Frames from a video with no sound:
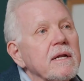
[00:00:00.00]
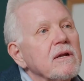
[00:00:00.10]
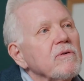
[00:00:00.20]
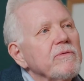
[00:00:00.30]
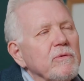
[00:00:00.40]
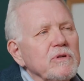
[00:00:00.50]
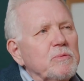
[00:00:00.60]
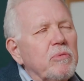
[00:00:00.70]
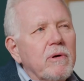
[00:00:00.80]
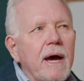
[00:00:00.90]
And I don't know if it was
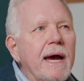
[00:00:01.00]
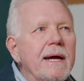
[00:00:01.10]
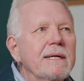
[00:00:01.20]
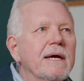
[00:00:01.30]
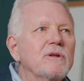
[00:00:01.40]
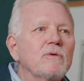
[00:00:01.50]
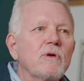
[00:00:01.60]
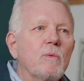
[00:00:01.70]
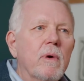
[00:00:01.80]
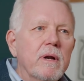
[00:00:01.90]
pride. I don't
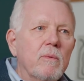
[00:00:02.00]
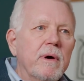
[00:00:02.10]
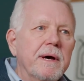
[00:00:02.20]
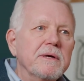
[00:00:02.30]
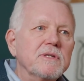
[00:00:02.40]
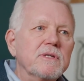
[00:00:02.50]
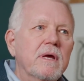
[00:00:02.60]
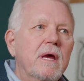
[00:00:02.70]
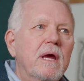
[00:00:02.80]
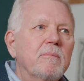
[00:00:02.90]
know what it was.
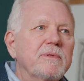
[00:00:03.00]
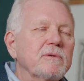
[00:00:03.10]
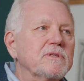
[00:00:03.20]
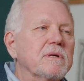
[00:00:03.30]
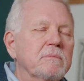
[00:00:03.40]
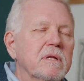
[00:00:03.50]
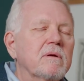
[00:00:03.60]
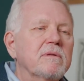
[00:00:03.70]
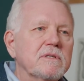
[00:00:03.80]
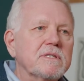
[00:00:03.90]
But there was something
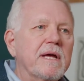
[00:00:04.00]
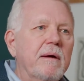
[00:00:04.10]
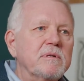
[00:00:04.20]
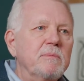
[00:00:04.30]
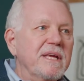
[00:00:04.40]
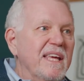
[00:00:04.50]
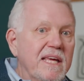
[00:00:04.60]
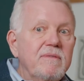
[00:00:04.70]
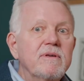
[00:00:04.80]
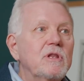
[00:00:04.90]
there that stopped me,
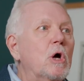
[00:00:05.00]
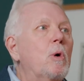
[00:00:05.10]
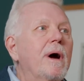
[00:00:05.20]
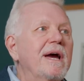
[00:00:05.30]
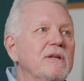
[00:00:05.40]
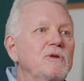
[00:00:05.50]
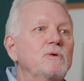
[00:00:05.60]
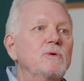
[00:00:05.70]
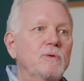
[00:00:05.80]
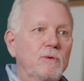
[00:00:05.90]
even though
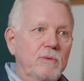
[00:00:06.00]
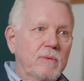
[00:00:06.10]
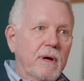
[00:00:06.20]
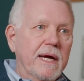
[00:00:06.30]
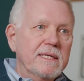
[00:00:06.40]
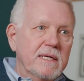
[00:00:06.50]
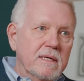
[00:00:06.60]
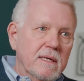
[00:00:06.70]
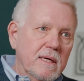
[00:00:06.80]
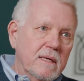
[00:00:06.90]
knew I
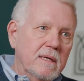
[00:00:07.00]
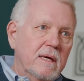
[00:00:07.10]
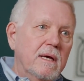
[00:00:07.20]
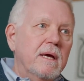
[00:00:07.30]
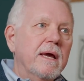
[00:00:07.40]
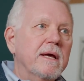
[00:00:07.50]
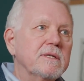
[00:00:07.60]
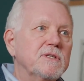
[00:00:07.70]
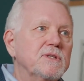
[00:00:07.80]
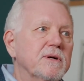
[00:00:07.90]
needed it. It
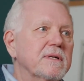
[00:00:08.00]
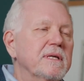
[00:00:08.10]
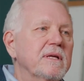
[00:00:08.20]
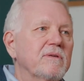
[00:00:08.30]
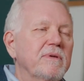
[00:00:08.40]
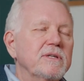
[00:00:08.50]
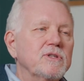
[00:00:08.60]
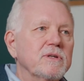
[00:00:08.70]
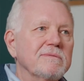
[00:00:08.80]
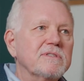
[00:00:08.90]
took the
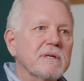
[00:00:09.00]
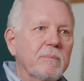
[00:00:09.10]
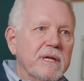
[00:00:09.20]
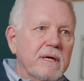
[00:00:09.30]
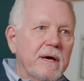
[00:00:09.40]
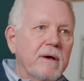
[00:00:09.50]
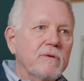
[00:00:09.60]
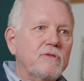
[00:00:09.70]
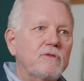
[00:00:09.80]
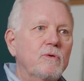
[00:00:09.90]
intervention of somebody
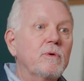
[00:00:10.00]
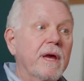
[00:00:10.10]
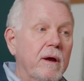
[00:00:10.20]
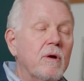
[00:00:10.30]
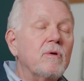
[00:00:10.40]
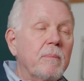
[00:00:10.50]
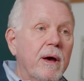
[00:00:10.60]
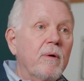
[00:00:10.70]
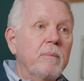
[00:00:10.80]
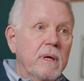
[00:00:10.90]
else who cared
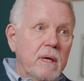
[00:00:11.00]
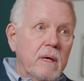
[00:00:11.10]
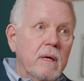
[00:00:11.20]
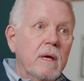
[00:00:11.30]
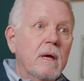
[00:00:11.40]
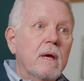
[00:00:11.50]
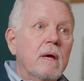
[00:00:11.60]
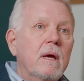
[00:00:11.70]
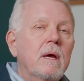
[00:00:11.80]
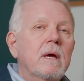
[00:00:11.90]
about me
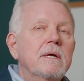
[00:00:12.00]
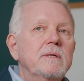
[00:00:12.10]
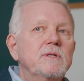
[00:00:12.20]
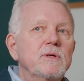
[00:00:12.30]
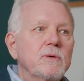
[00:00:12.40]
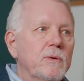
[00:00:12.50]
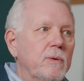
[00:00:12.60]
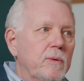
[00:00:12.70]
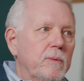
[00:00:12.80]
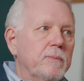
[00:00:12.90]

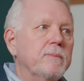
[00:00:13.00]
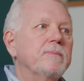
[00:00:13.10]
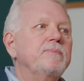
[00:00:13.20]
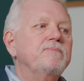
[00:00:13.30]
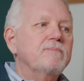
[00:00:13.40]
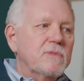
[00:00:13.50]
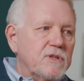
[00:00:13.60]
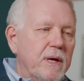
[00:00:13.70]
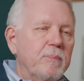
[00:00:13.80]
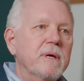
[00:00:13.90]
to
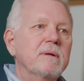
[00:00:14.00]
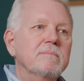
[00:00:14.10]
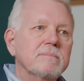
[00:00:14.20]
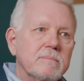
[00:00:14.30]
step in.